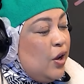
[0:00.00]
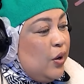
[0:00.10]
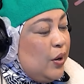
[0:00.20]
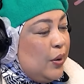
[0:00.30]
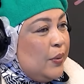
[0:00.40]

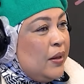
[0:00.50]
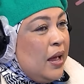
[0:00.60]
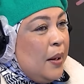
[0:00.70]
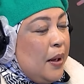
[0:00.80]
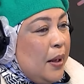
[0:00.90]
you know,
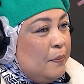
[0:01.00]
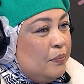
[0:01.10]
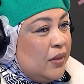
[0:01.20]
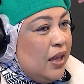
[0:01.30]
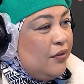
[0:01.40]

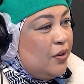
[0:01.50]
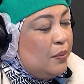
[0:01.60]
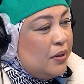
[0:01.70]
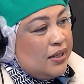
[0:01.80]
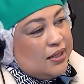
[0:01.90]

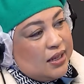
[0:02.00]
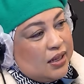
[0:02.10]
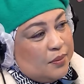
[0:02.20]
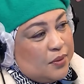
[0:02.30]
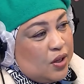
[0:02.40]
everybody's
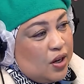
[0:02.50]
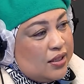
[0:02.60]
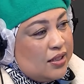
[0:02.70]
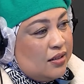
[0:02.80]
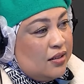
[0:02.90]

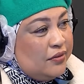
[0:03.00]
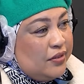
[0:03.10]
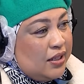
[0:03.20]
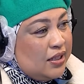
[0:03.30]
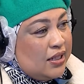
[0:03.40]
circumstances are
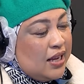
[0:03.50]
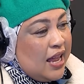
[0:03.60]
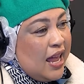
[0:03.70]
different.